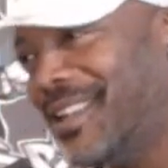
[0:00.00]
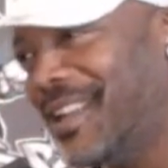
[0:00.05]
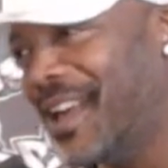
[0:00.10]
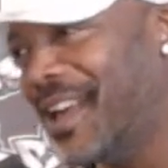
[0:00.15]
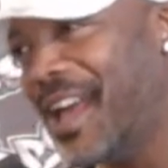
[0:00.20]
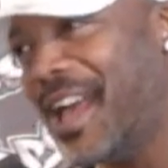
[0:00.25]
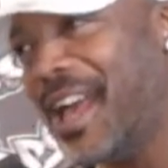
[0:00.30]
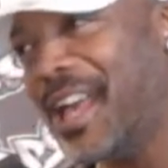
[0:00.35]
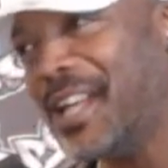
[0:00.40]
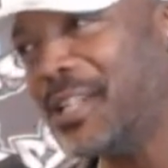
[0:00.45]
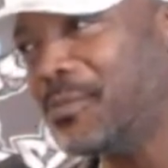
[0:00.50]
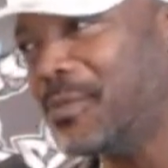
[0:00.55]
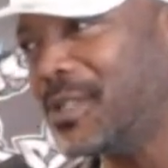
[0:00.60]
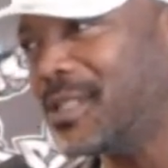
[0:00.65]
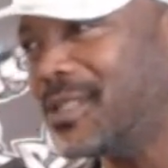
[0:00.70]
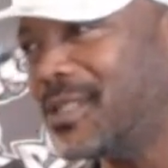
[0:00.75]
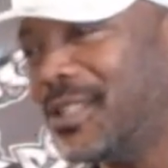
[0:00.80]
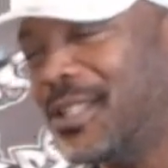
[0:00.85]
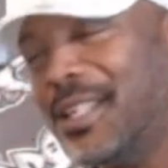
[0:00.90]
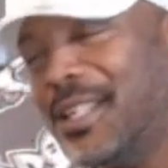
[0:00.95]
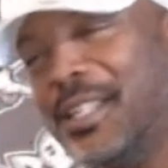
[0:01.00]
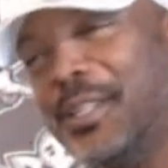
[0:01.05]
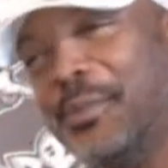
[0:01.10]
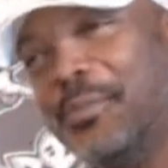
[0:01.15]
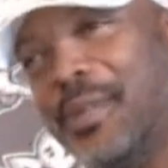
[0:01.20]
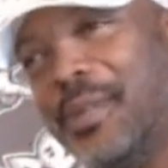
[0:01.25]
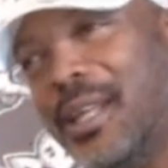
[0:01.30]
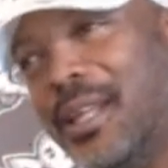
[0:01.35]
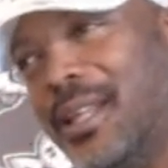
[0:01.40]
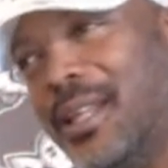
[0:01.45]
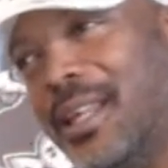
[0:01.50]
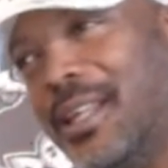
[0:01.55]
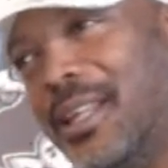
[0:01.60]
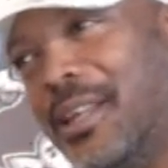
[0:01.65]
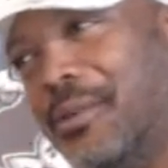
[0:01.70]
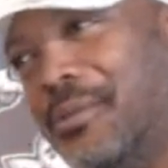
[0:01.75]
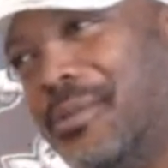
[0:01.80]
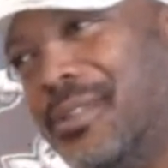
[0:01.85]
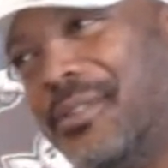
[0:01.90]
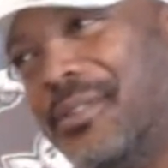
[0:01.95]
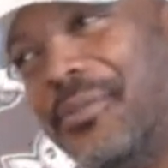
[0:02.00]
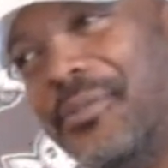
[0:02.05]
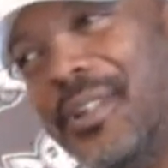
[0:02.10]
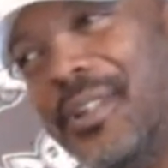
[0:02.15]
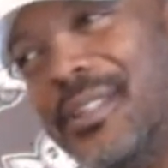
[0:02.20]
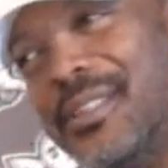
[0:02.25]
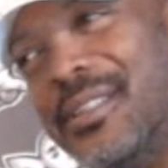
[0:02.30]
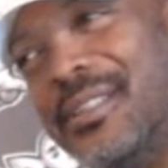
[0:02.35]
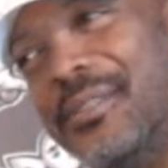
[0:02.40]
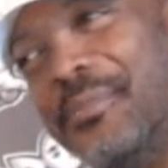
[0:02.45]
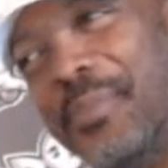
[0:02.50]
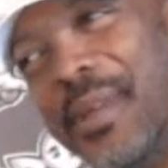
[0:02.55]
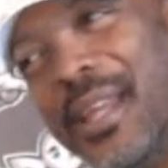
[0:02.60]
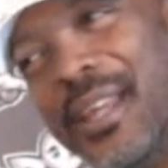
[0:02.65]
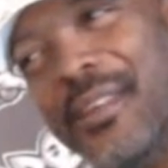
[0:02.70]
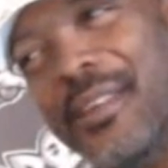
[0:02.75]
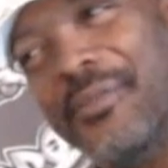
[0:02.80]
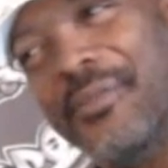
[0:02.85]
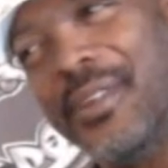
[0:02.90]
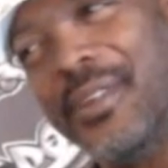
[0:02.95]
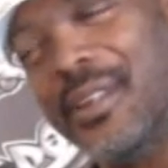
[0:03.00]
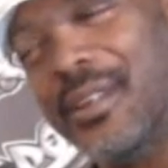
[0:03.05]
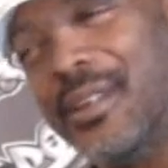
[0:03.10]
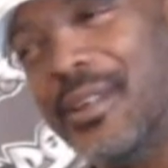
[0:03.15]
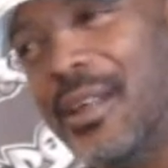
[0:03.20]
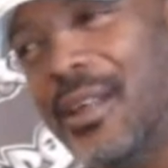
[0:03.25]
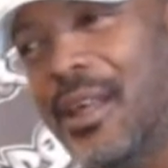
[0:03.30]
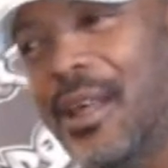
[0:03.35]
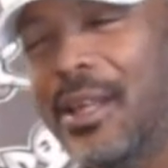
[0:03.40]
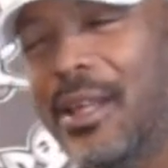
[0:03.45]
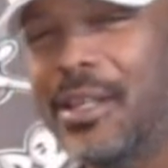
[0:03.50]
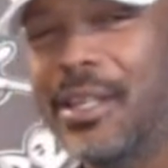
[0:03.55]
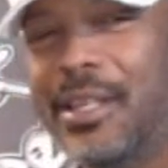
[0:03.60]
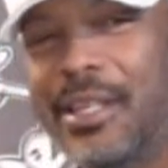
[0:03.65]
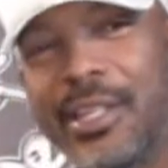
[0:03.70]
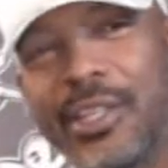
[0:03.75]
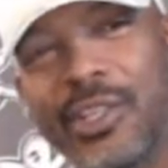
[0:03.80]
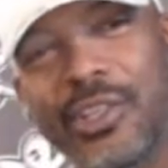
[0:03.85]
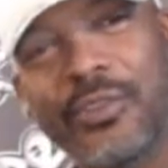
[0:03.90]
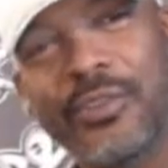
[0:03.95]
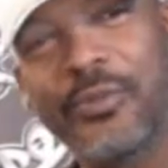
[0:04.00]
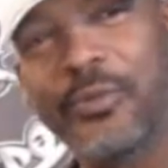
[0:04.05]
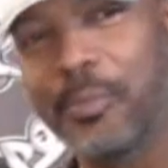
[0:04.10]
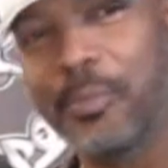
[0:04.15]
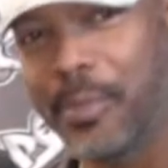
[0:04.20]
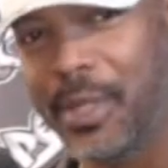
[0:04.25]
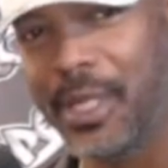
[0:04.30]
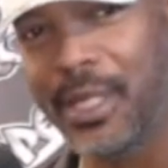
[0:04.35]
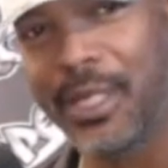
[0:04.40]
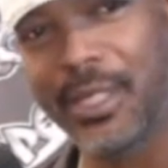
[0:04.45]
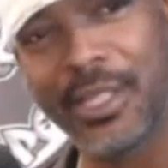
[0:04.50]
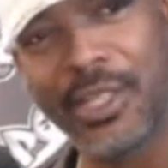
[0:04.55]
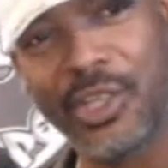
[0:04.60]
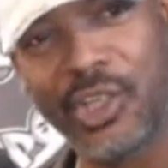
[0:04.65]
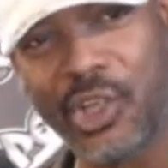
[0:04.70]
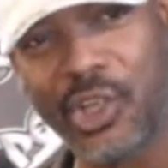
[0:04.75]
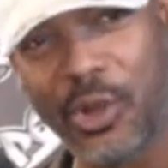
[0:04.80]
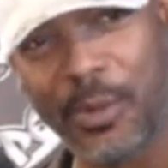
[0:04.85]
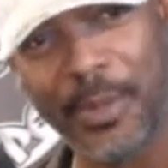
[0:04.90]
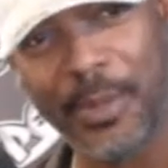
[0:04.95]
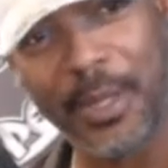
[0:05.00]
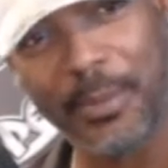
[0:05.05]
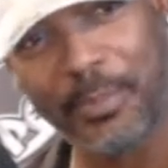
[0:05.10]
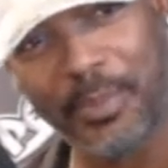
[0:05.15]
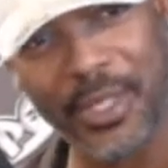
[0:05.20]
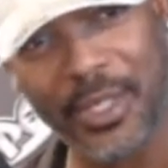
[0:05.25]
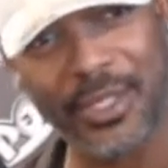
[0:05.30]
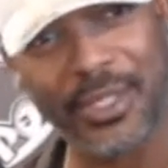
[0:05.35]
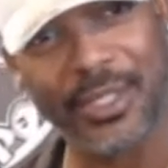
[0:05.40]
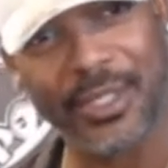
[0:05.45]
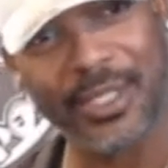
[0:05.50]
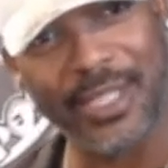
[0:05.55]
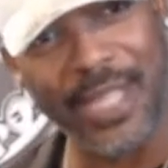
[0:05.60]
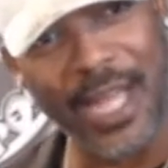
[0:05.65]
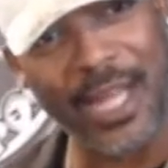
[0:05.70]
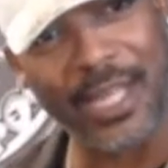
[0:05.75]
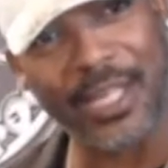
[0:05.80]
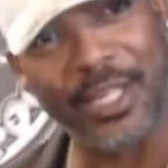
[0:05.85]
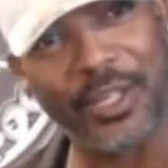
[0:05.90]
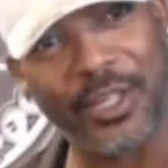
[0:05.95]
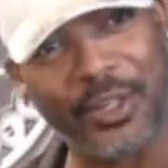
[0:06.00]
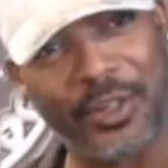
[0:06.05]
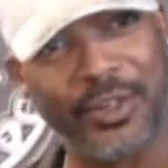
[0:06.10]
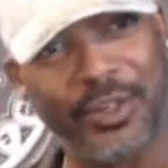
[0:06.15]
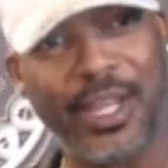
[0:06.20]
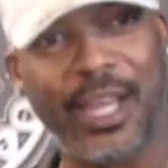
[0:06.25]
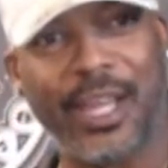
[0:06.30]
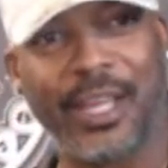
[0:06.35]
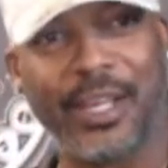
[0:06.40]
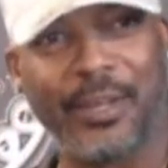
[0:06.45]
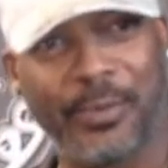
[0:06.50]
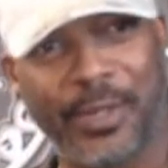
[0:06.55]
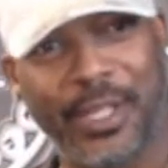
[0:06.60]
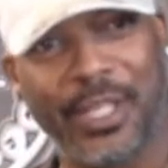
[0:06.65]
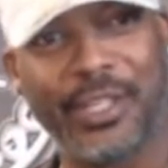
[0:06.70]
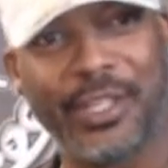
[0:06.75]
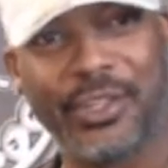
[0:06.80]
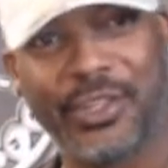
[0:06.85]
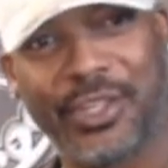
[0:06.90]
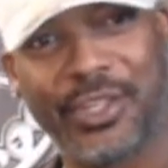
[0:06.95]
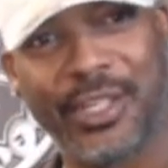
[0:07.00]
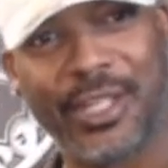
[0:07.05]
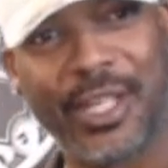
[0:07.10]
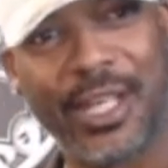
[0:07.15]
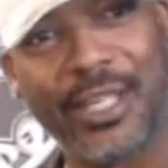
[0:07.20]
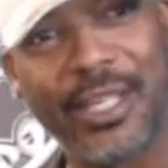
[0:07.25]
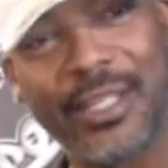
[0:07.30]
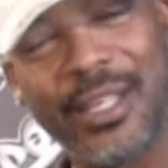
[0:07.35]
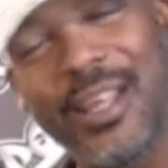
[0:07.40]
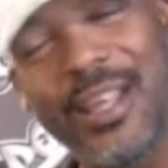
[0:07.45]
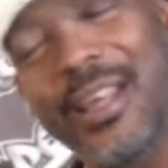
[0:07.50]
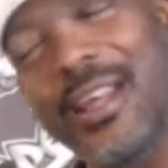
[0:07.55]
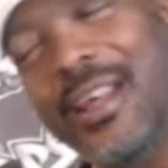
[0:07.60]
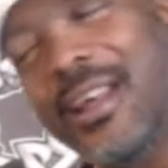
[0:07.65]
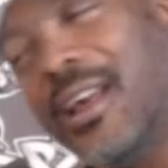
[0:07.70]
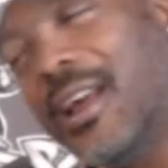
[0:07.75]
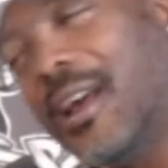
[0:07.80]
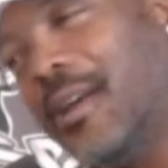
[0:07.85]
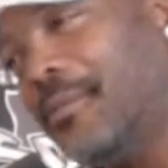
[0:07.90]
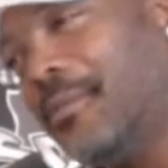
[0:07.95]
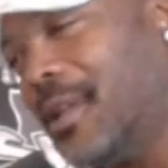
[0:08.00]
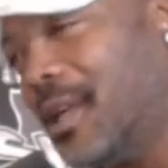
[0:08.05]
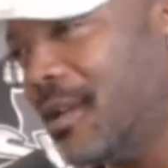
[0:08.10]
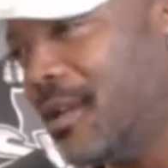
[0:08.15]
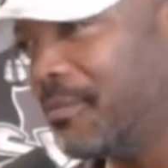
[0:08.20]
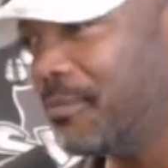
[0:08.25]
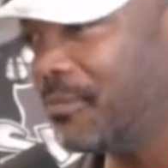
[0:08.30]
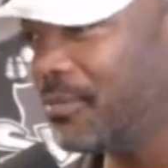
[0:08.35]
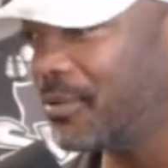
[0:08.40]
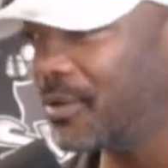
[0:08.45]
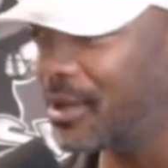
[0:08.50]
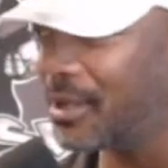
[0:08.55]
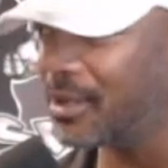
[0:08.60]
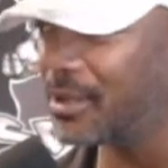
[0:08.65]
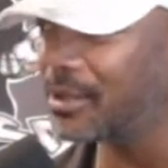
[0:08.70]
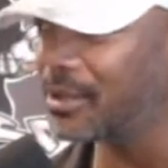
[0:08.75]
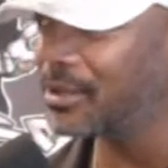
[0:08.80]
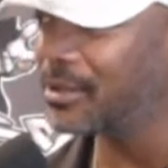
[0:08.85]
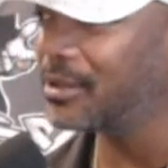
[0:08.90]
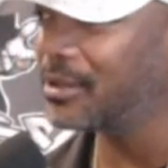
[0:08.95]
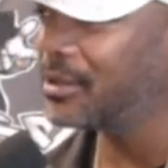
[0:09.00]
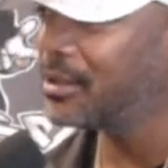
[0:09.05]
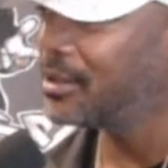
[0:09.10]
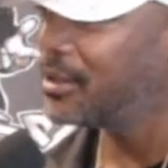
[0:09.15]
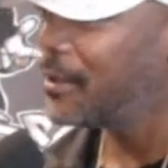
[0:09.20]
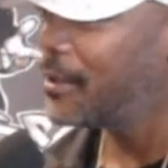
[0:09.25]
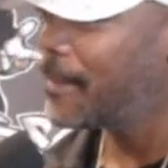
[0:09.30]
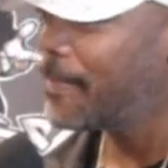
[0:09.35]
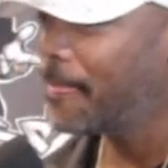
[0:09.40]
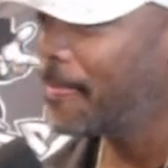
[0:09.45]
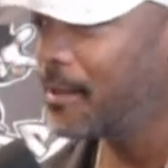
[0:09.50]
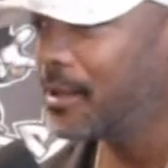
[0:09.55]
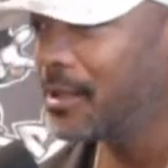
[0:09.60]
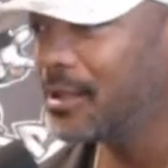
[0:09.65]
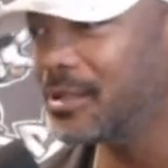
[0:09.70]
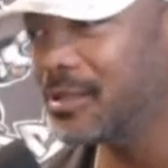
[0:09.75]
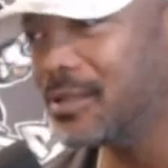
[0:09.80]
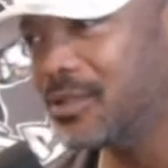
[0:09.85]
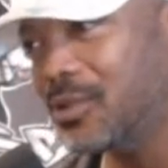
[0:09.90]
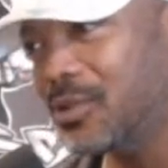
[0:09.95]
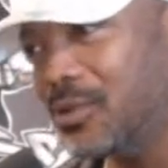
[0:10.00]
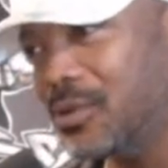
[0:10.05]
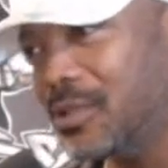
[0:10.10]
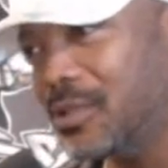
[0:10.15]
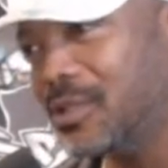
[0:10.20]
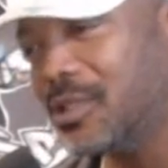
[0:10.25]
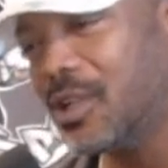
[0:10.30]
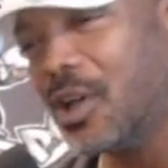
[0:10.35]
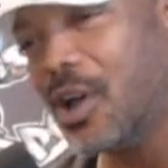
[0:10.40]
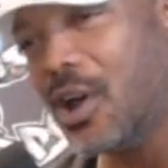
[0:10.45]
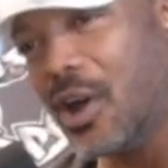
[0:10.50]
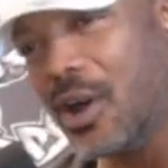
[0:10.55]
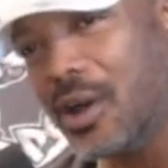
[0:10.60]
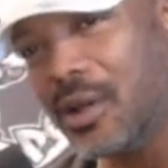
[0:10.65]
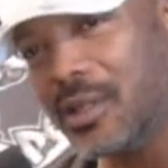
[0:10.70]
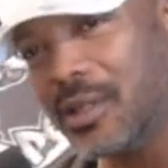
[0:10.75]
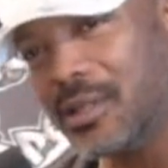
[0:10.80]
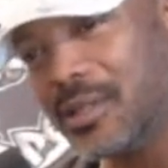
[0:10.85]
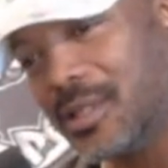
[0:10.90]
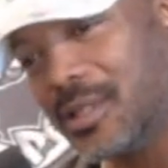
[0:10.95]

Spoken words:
I asked my son to explain, like, yo, what the fuck this painted fingernail? Then he immediately showed me a picture of Tyler the Creator with his shit like, I'm like, bro, this dude is an artist.